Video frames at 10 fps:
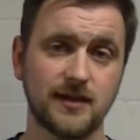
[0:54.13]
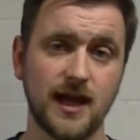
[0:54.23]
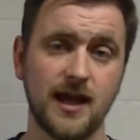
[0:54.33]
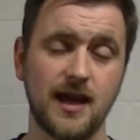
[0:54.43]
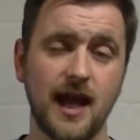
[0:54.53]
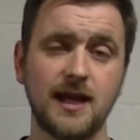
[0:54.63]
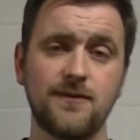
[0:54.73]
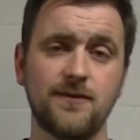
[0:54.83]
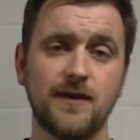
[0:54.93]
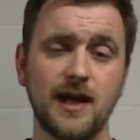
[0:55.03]
Okay,
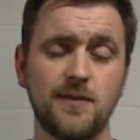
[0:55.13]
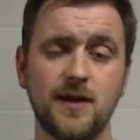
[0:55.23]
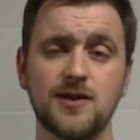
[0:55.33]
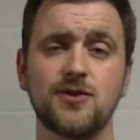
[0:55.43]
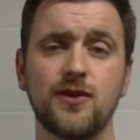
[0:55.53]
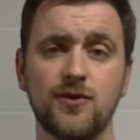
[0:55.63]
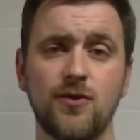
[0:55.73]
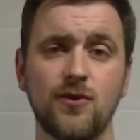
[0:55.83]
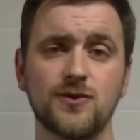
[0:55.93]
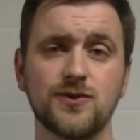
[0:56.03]
any pistol in the
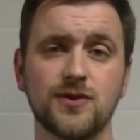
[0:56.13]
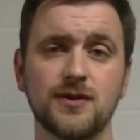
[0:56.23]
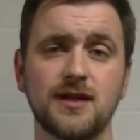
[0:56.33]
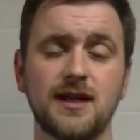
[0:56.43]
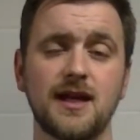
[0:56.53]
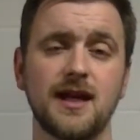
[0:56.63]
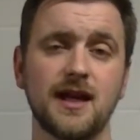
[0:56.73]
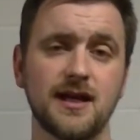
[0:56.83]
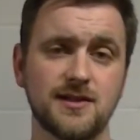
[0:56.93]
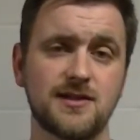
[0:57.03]
holster
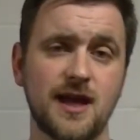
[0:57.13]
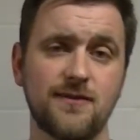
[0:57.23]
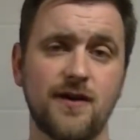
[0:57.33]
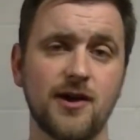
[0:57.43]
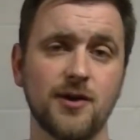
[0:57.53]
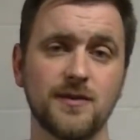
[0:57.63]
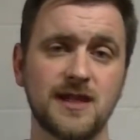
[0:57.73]
is a safe firearm.